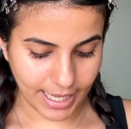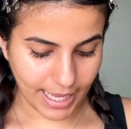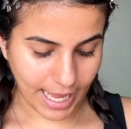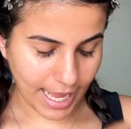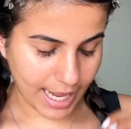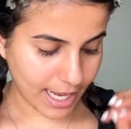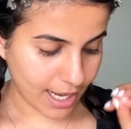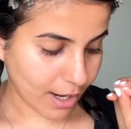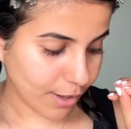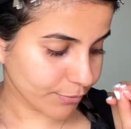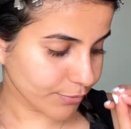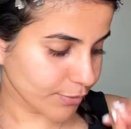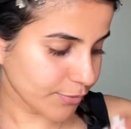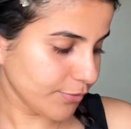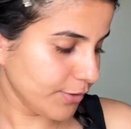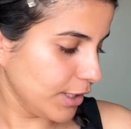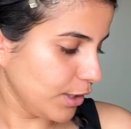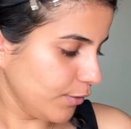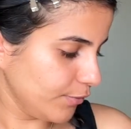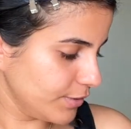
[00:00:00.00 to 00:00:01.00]
I love the
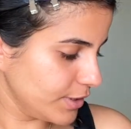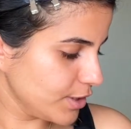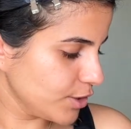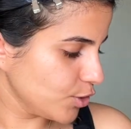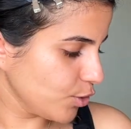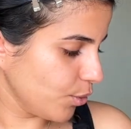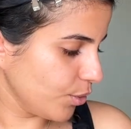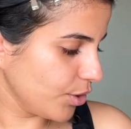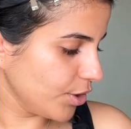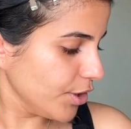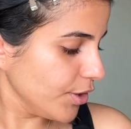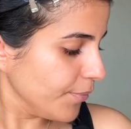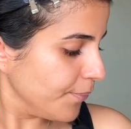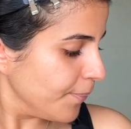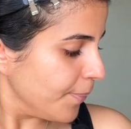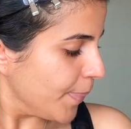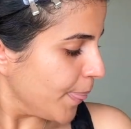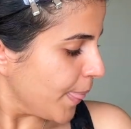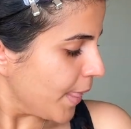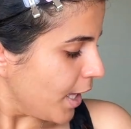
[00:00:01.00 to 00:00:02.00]
feel of this
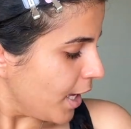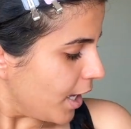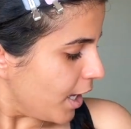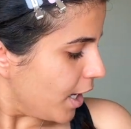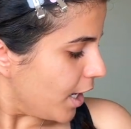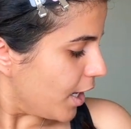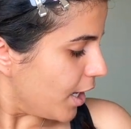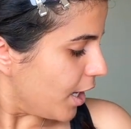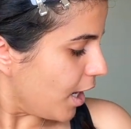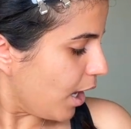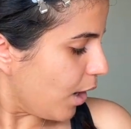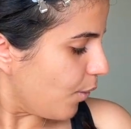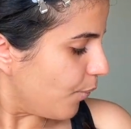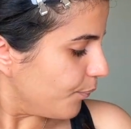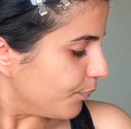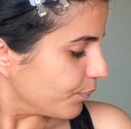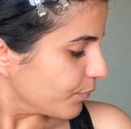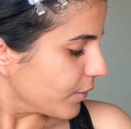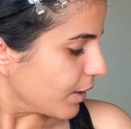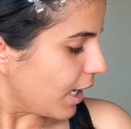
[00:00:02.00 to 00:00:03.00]
toner.
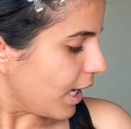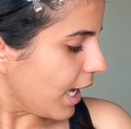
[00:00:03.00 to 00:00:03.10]
Now,